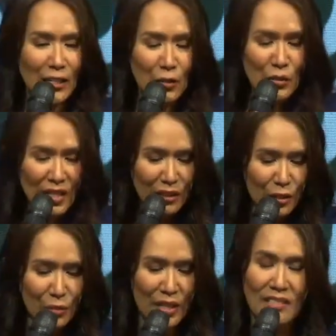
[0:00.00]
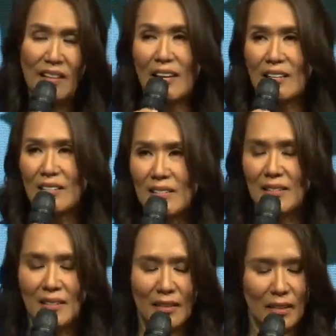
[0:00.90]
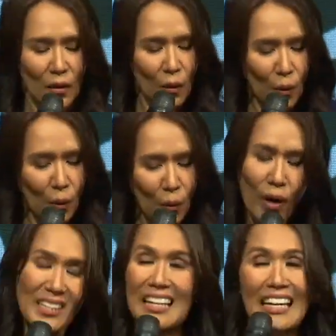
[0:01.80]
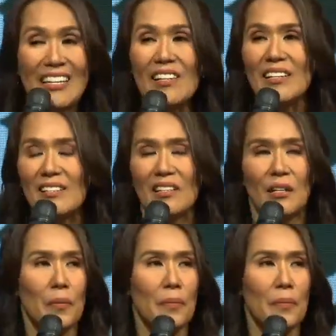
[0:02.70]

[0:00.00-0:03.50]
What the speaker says: yet you still do these things? What is it?